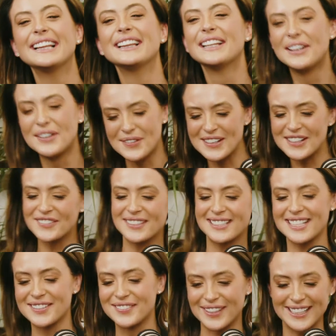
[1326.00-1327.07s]
that's a little bit of a
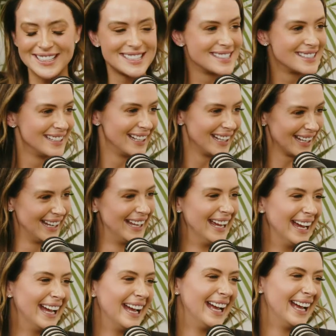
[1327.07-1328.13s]
difference. There's a little bit of
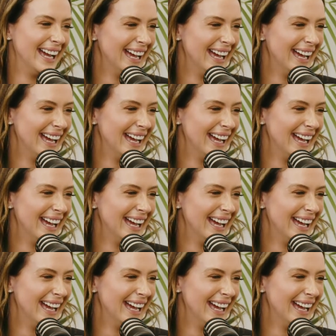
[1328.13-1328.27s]
difference